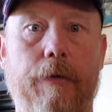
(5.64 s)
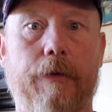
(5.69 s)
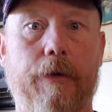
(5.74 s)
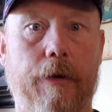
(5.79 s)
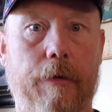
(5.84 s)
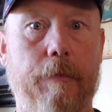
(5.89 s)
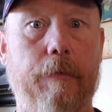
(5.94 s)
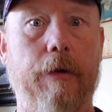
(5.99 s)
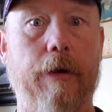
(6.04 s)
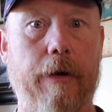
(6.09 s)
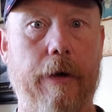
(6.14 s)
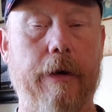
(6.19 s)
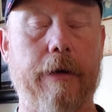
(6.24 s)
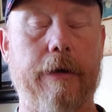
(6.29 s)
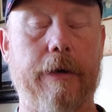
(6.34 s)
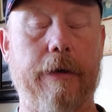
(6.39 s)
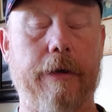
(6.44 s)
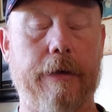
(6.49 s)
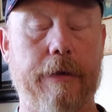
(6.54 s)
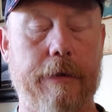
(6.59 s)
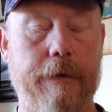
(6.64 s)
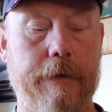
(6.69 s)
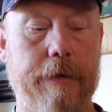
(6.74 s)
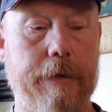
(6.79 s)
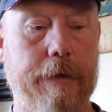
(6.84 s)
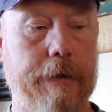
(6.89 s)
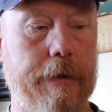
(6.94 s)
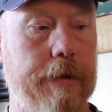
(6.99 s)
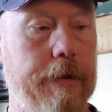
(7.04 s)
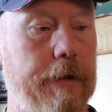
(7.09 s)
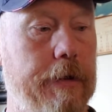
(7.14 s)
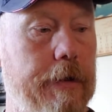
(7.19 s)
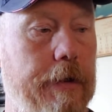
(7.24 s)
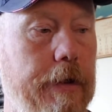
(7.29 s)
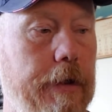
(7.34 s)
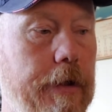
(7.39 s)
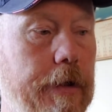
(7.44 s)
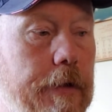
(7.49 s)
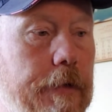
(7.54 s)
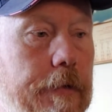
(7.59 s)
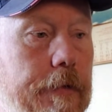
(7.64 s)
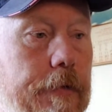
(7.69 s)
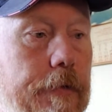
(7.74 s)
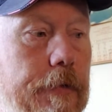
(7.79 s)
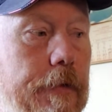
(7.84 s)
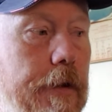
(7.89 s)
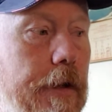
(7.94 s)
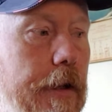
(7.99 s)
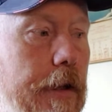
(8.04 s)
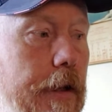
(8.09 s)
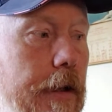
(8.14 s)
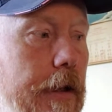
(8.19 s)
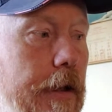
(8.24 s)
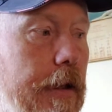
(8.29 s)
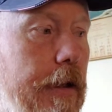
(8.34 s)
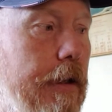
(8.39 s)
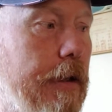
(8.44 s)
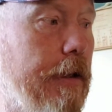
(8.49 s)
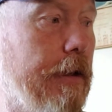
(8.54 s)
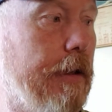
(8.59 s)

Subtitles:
dumb luck. If the